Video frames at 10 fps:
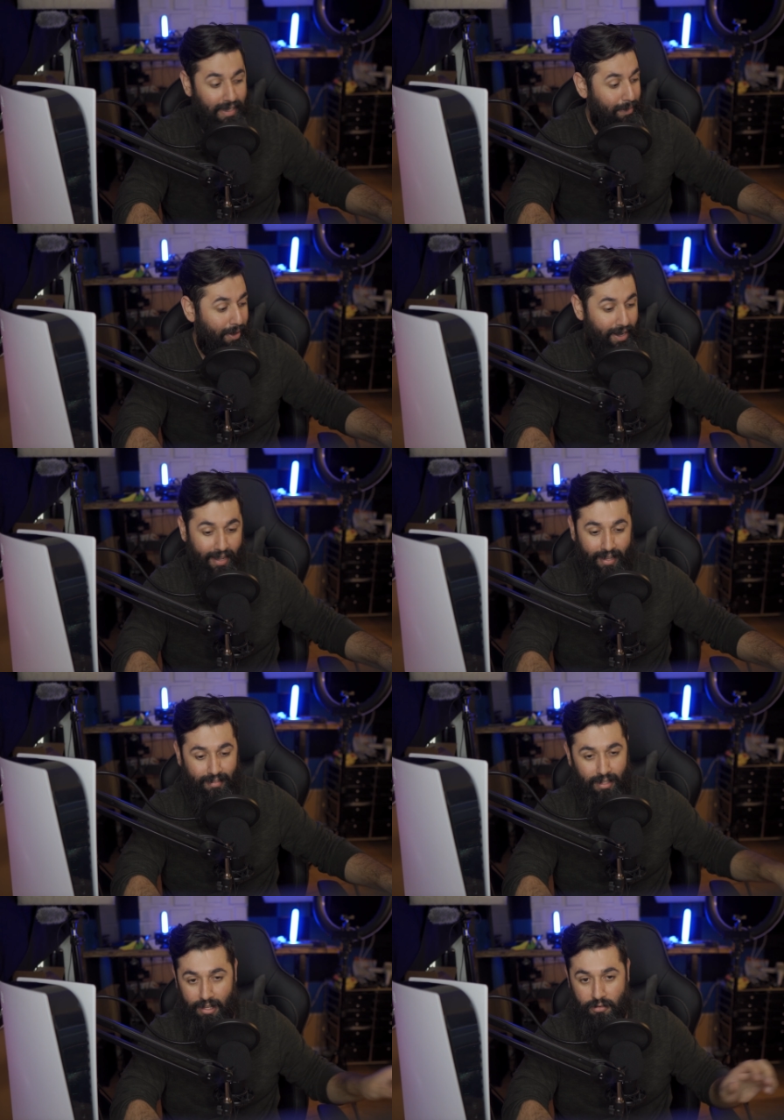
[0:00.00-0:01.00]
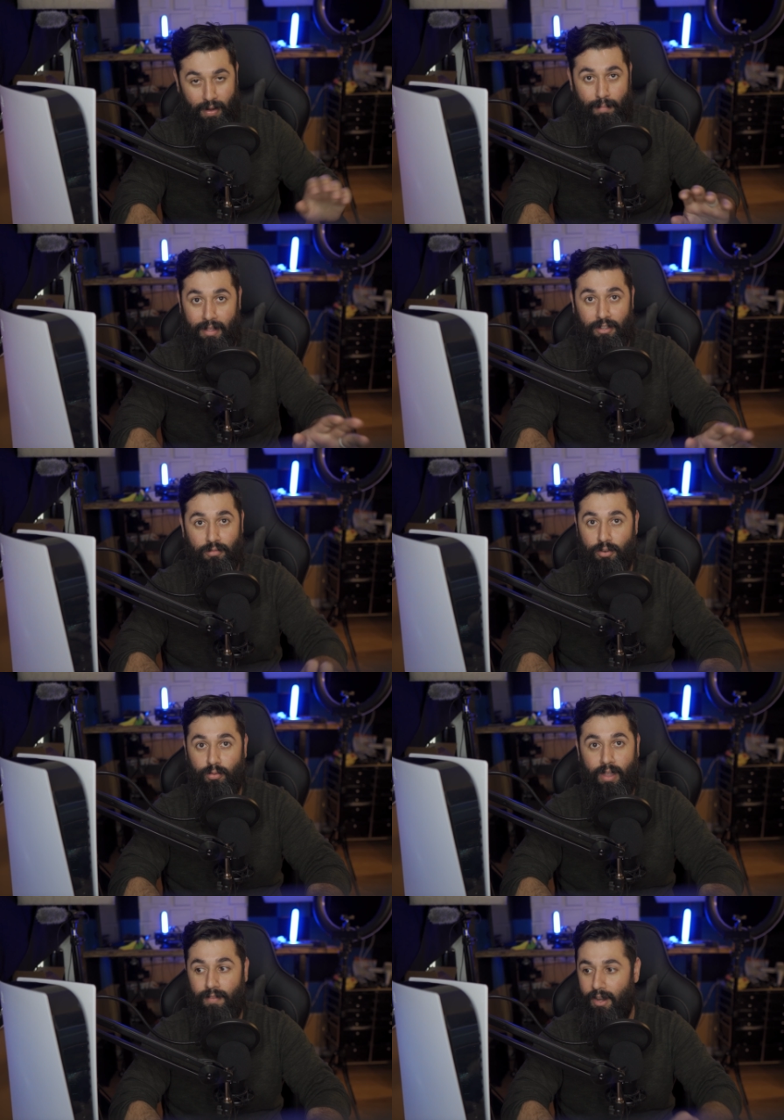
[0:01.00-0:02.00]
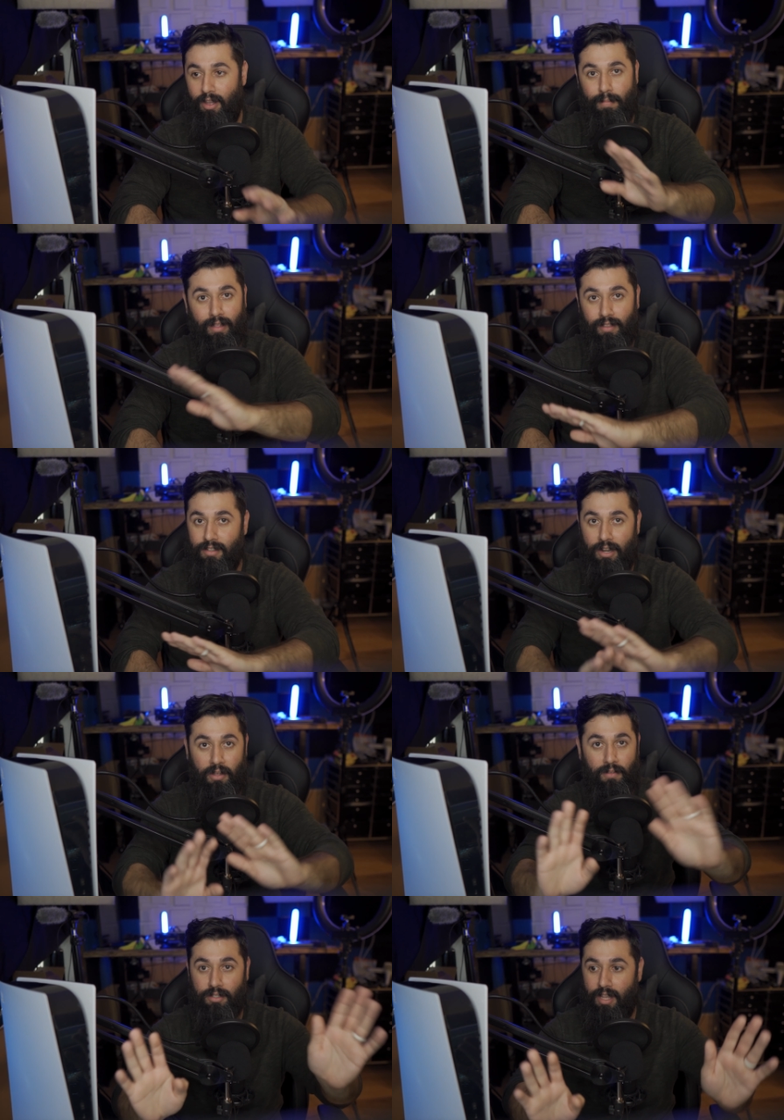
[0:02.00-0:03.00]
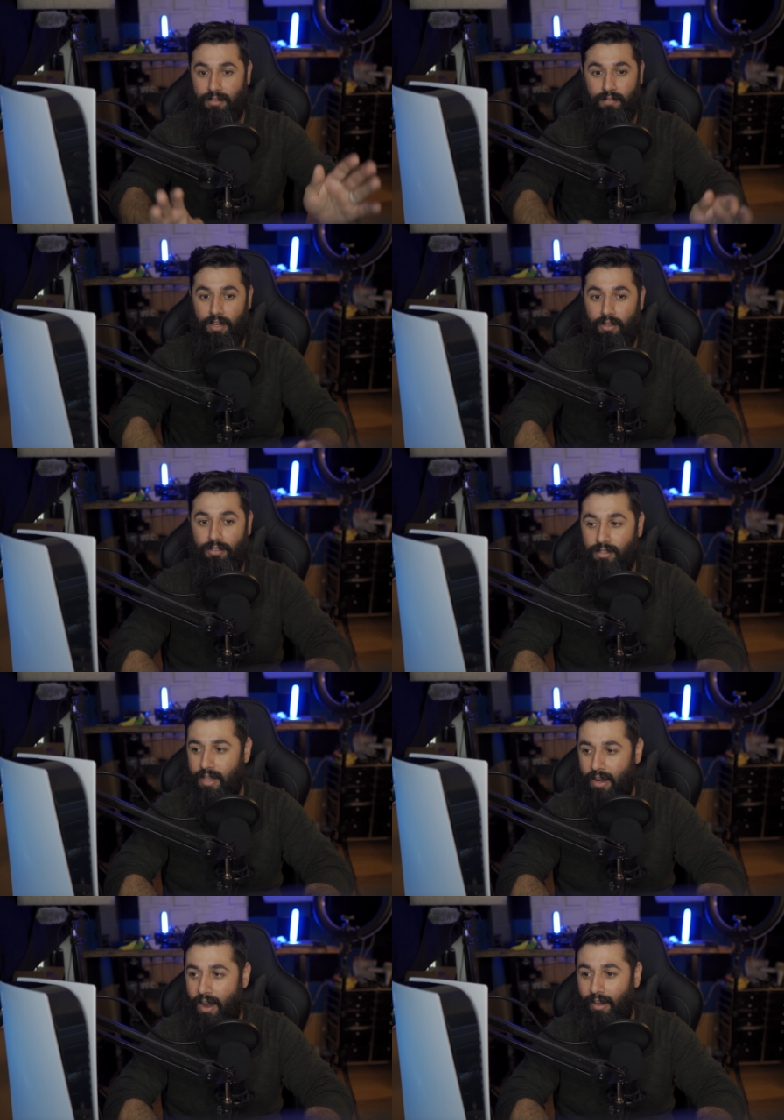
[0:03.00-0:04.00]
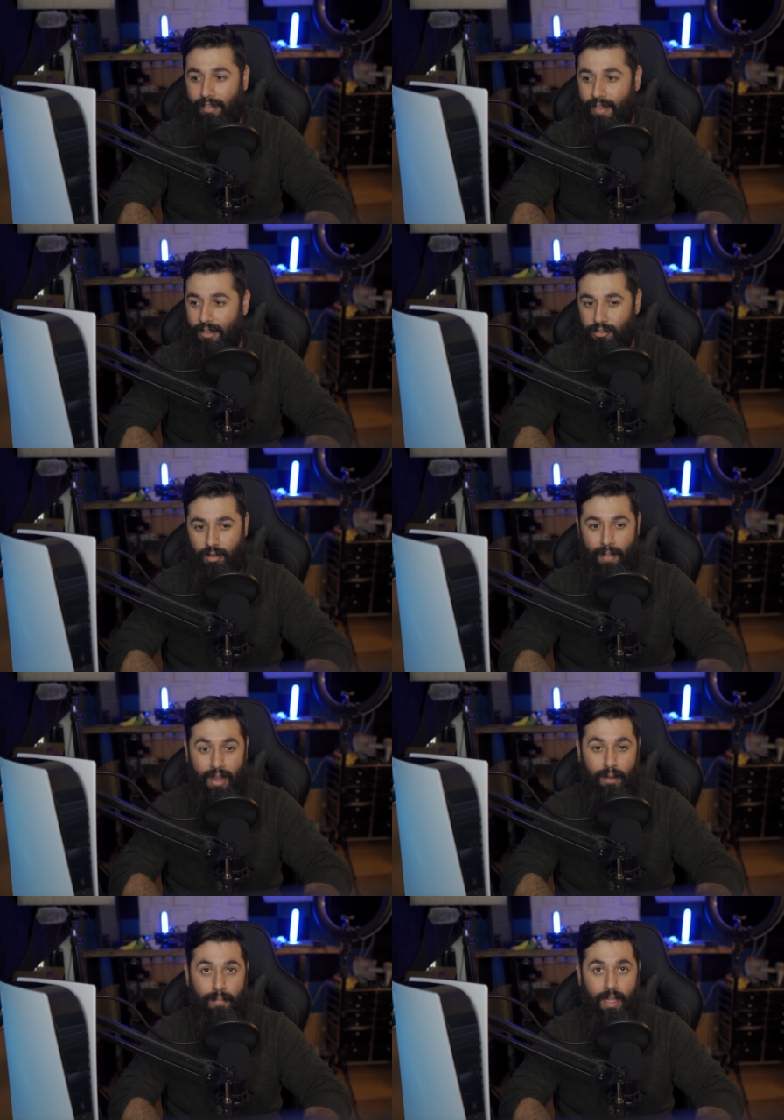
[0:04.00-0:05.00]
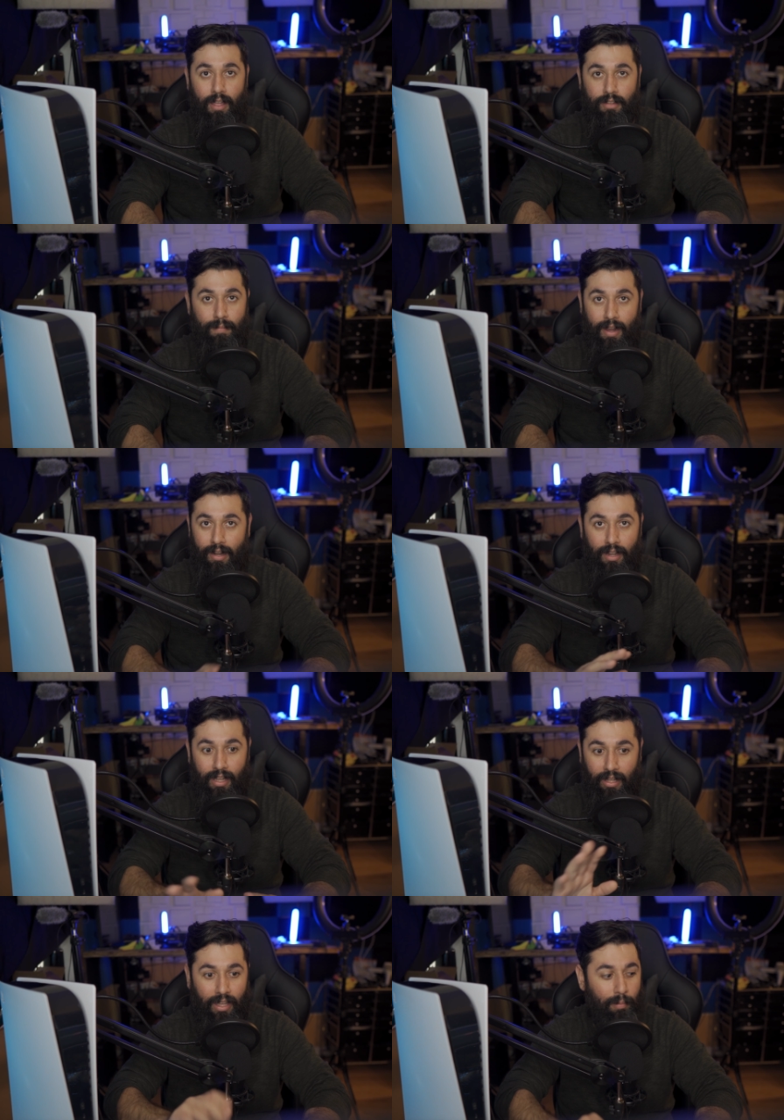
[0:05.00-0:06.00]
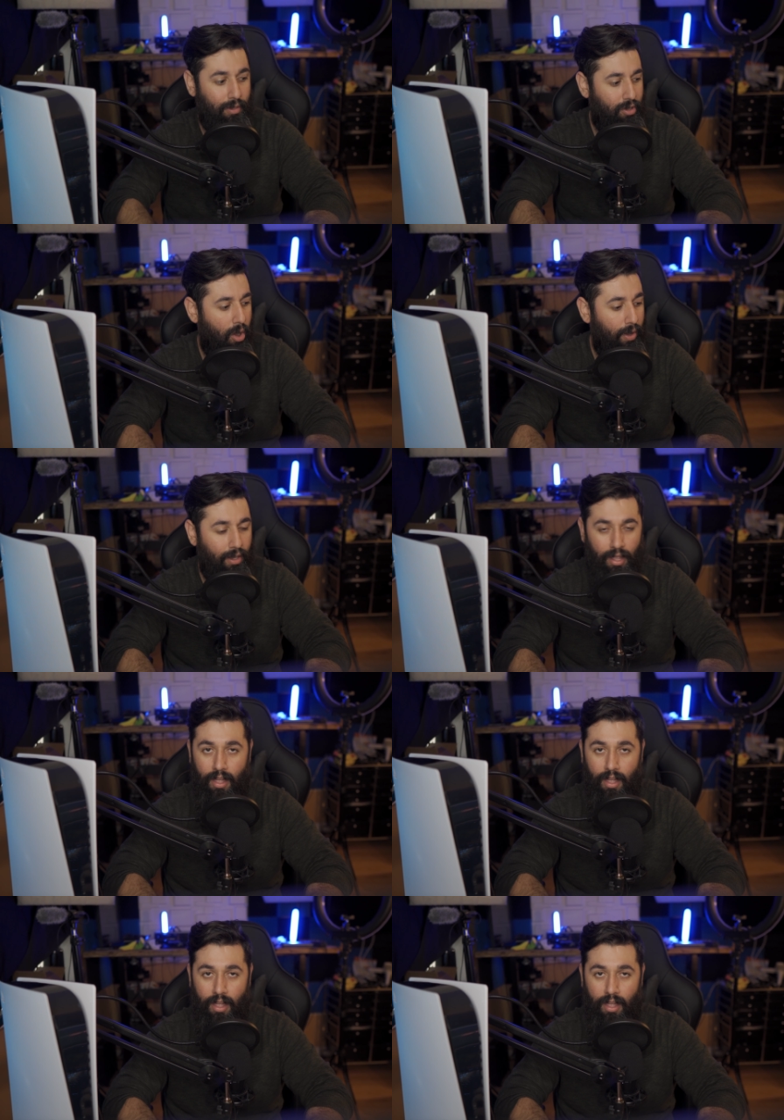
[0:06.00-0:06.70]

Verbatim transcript: that's about it, guys. I just want to make this real quick video about this. I know there's tons of videos that are out like that, so I'm not gonna keep this going.